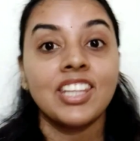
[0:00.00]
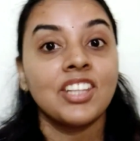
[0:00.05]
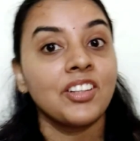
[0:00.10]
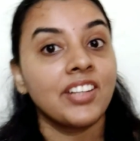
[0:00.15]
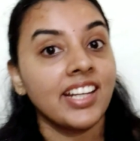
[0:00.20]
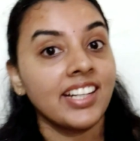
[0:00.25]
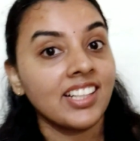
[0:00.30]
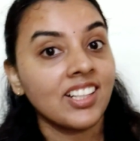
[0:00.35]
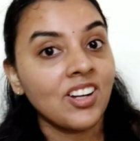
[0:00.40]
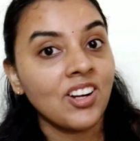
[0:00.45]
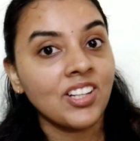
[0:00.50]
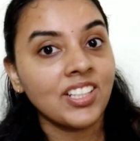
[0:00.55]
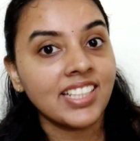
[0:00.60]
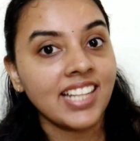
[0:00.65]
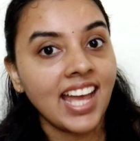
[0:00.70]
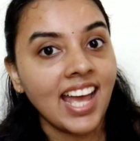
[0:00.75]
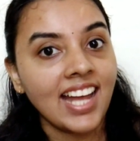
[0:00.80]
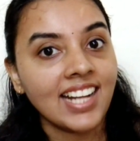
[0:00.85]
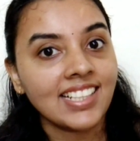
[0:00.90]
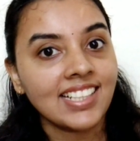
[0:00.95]
You can
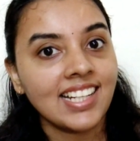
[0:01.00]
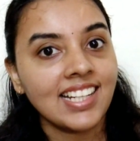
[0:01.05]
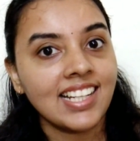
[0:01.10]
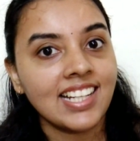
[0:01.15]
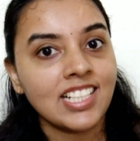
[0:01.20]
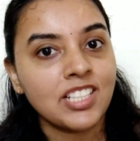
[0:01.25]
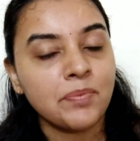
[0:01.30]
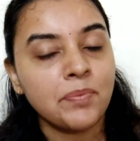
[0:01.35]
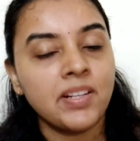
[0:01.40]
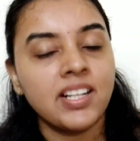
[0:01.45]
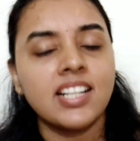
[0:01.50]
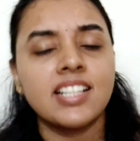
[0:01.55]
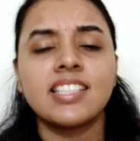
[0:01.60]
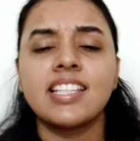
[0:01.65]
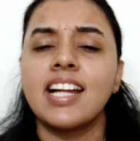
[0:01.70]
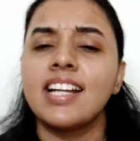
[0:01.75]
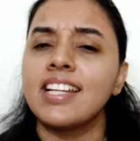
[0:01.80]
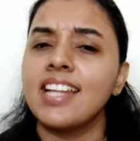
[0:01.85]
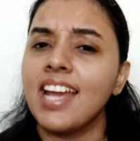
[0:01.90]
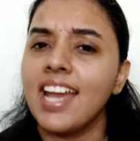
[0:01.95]
contact our
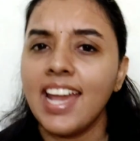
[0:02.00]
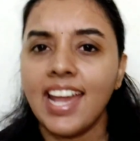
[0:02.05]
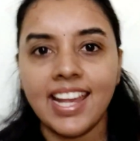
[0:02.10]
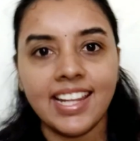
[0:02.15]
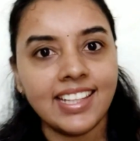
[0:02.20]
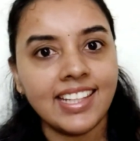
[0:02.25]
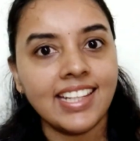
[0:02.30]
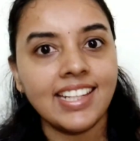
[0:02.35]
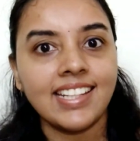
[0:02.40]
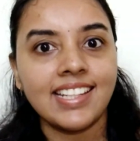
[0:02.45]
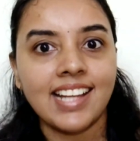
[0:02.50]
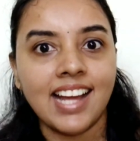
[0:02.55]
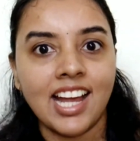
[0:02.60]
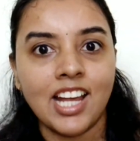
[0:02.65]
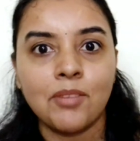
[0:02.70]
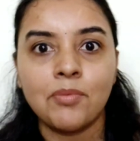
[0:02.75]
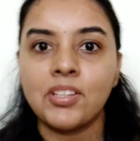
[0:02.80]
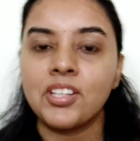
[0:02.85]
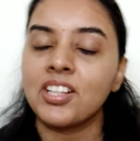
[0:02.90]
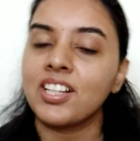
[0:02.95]
experts at any
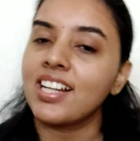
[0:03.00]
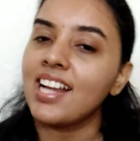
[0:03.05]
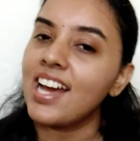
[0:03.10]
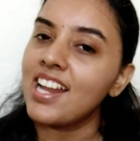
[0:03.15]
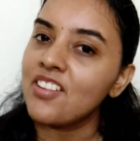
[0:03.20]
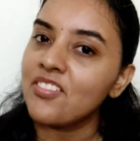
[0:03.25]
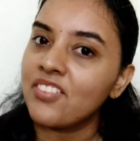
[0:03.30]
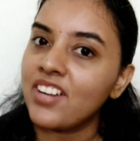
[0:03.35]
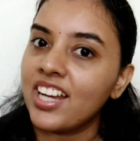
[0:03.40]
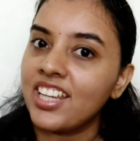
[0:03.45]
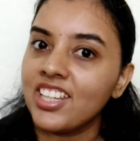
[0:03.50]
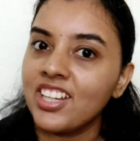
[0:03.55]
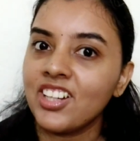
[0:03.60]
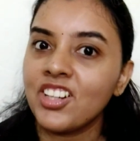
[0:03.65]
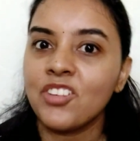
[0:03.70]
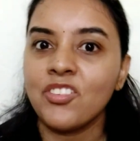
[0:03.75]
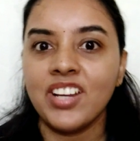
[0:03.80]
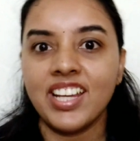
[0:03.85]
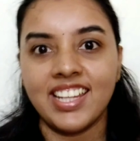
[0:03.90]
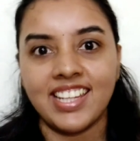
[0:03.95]
time to clarify
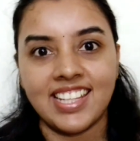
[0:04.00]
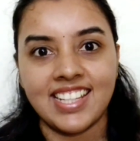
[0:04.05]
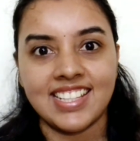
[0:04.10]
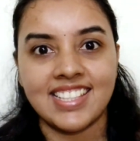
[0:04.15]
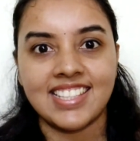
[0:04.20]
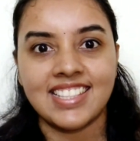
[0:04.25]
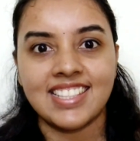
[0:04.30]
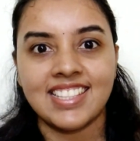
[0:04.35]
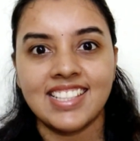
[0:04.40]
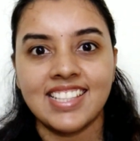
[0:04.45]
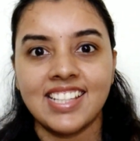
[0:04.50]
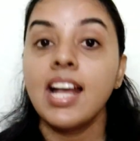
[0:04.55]
your queries.